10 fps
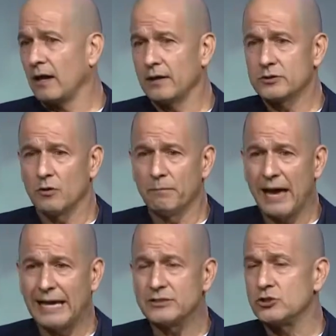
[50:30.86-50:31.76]
So
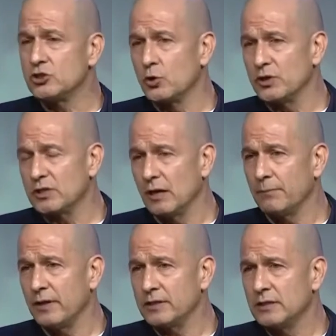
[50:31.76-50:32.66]
banks, insurance
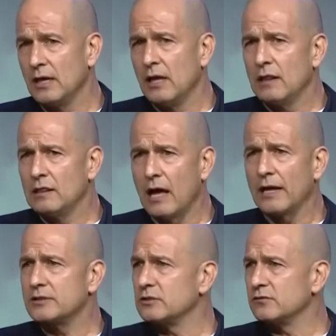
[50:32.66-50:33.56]
companies,
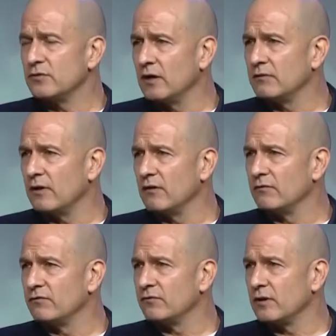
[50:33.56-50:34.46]
lots
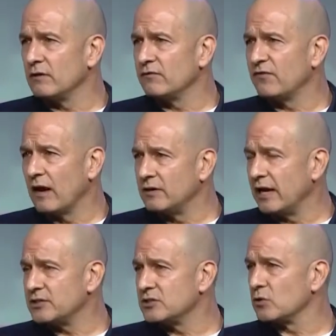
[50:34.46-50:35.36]
of
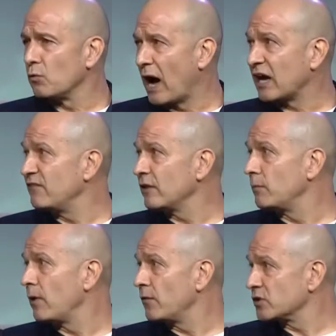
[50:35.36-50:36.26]
foundations, the Rockefeller
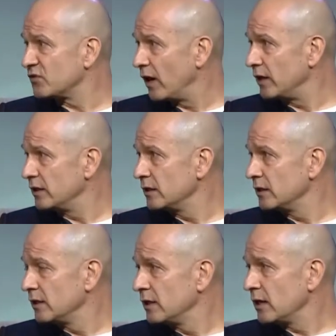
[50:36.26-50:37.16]
Brothers Fund,
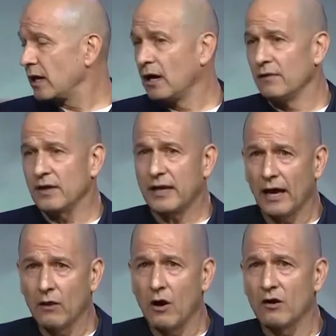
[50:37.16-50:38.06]
the
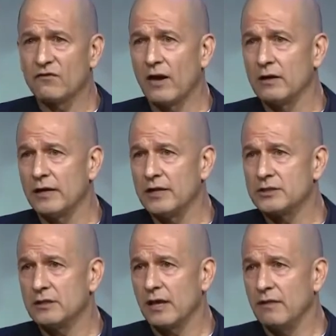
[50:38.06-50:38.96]
Kellogg
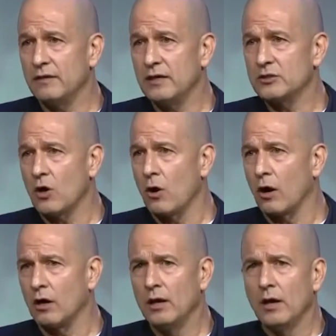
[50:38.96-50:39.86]
Foundation, and these
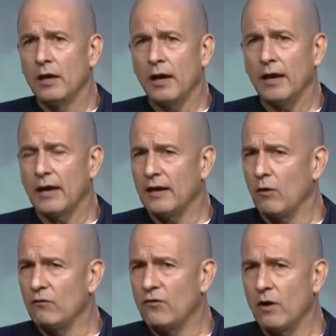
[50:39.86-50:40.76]
are, and I
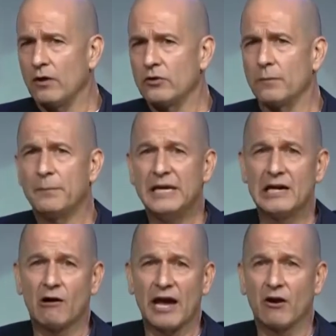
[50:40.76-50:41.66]
don't fall under their
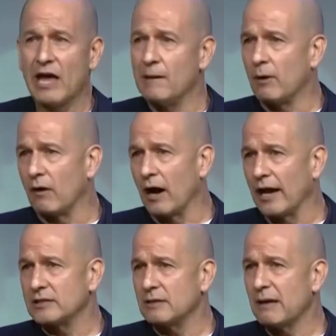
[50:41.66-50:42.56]
PRI or MRI
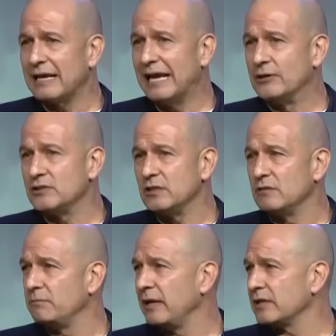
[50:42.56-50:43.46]
because I'm not interested in
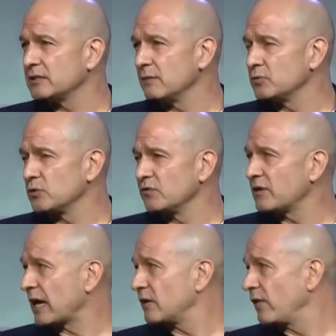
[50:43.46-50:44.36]
being some sort of
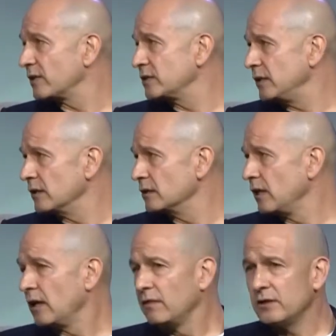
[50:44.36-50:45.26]
sacrifice and yield.
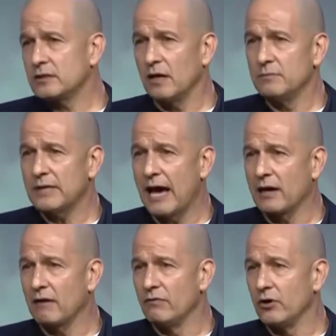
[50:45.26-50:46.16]
This comes out
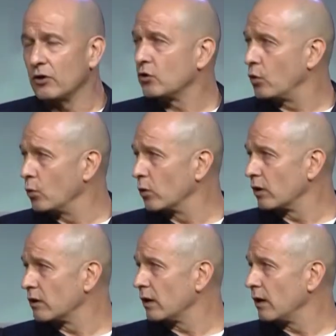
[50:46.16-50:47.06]
of their
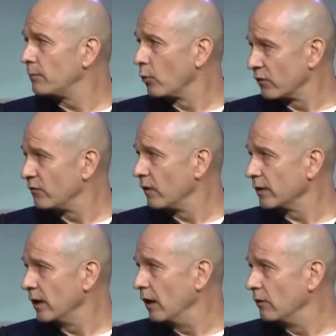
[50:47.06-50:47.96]
core
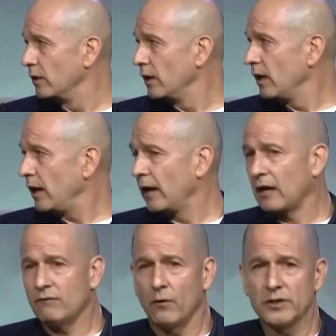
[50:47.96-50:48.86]
portfolio. And
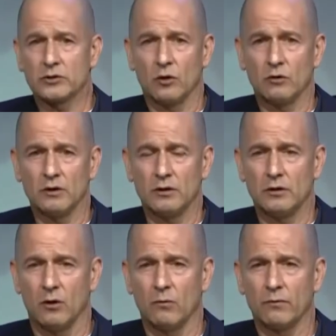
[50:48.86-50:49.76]
I've always told it, you
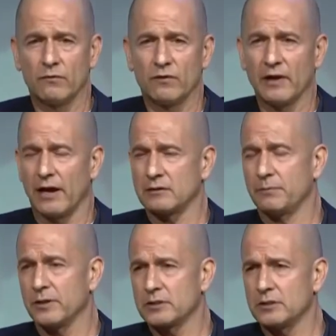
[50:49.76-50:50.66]
know,
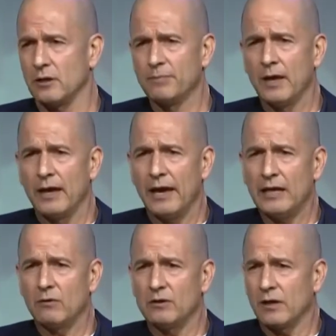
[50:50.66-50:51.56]
philanthropists, you know,
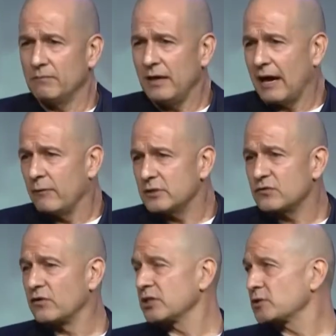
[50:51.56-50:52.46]
anyone like me, I was
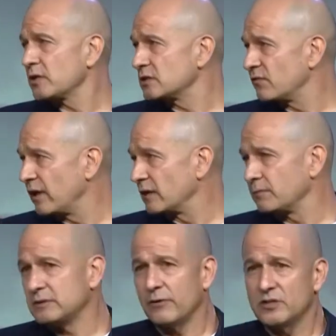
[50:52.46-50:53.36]
frustrated as a
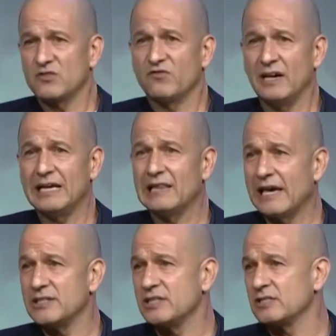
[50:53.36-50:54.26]
philanthropist. I was just funding
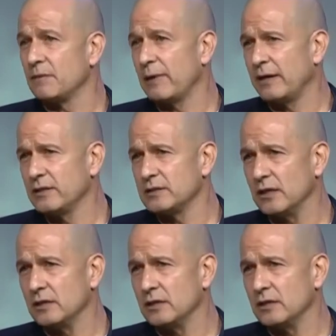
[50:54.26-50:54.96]
legacies of dependency.